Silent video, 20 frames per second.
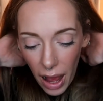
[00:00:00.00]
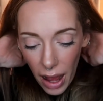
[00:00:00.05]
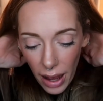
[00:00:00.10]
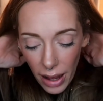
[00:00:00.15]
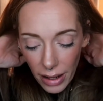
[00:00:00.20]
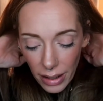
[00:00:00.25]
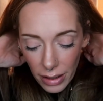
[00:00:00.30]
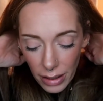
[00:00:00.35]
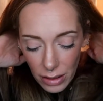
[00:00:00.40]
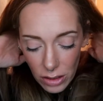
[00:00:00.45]

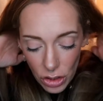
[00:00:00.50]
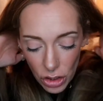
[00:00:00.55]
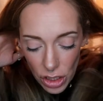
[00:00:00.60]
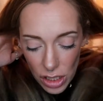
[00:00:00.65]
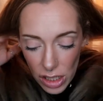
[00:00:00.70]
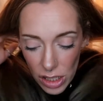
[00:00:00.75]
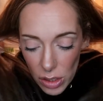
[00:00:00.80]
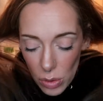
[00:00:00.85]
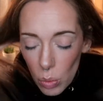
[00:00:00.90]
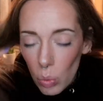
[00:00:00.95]
I
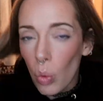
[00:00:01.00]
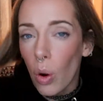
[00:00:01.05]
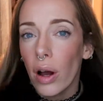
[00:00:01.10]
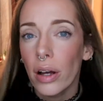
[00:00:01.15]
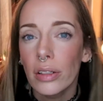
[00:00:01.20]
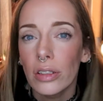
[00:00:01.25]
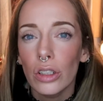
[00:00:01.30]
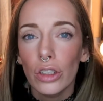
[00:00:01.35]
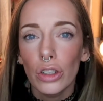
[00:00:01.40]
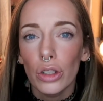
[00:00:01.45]
just
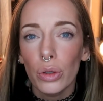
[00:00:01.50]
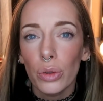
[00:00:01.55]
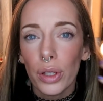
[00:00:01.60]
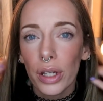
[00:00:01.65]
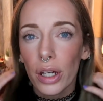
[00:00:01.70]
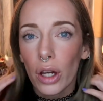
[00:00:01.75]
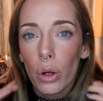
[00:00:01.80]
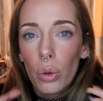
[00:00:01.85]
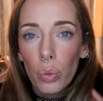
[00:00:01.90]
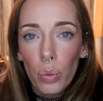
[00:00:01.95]
want to do
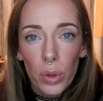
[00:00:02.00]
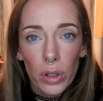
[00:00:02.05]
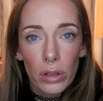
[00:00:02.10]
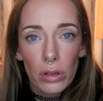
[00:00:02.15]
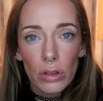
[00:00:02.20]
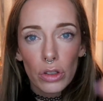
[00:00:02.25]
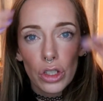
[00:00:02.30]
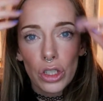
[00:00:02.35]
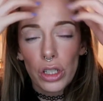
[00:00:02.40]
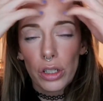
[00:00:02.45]
like a
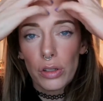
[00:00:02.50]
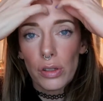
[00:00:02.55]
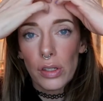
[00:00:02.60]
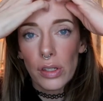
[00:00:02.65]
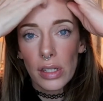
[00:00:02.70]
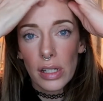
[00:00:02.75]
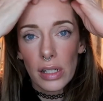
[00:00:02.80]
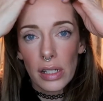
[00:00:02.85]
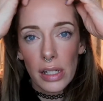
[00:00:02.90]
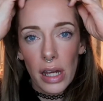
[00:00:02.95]
real chill
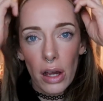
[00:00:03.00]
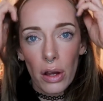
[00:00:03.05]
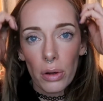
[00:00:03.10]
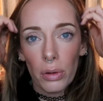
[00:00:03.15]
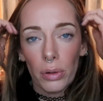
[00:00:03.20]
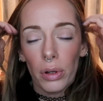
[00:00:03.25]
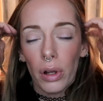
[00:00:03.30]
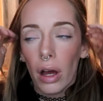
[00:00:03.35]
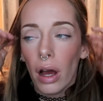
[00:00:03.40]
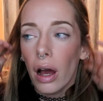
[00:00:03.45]
sit
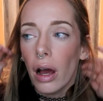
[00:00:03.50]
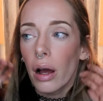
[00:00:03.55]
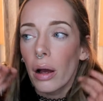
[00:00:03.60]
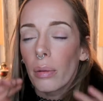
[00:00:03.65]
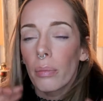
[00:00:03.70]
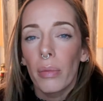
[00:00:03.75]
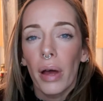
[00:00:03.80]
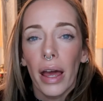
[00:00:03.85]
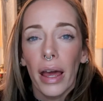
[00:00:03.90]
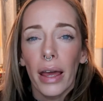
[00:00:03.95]
down
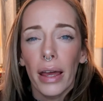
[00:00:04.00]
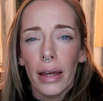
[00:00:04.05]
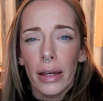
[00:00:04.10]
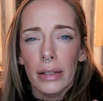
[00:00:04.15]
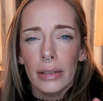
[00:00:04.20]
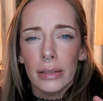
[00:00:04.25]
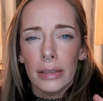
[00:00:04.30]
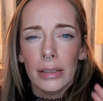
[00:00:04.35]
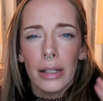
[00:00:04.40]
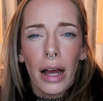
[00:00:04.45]

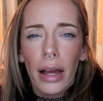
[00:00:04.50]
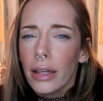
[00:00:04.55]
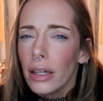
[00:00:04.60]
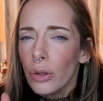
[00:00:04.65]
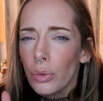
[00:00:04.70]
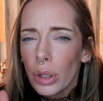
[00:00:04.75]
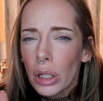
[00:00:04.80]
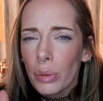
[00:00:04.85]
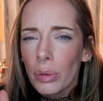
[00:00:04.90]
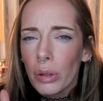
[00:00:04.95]
and not
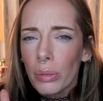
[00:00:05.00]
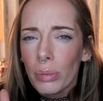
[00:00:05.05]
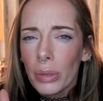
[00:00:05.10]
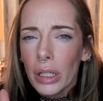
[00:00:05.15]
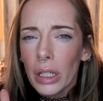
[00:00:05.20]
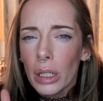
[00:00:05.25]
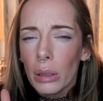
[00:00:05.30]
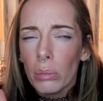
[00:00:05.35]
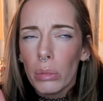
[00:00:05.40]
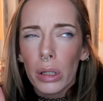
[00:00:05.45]
get ready with
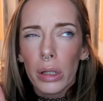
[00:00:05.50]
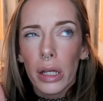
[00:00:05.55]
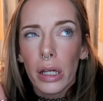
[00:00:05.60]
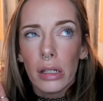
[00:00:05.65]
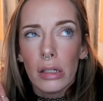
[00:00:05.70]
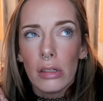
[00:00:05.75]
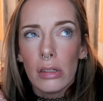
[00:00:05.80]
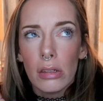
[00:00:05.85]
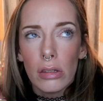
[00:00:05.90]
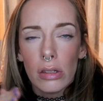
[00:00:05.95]
me, but
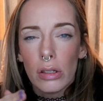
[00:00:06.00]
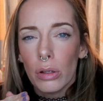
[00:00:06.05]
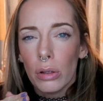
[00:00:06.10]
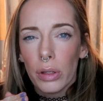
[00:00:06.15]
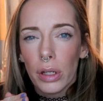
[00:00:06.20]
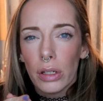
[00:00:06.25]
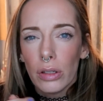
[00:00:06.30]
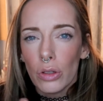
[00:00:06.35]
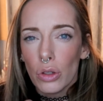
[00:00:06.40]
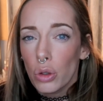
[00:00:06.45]
like
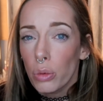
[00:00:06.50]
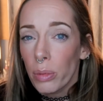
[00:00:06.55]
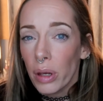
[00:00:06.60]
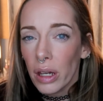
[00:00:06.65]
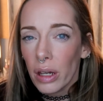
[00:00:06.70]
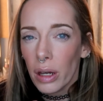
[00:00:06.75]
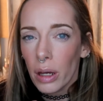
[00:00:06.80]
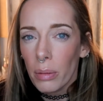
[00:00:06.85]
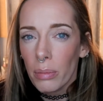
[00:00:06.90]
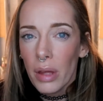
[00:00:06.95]
still like do
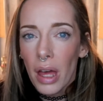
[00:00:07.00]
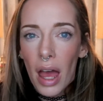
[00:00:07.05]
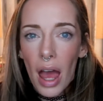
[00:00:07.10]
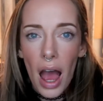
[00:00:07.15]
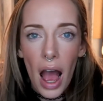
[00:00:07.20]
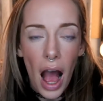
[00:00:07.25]
makeup.